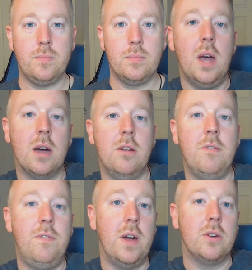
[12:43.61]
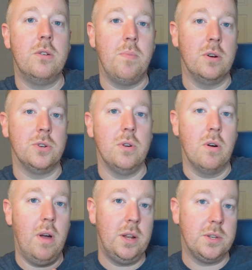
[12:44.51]
it's not going to affect your
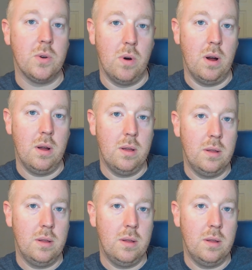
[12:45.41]
personal credit score.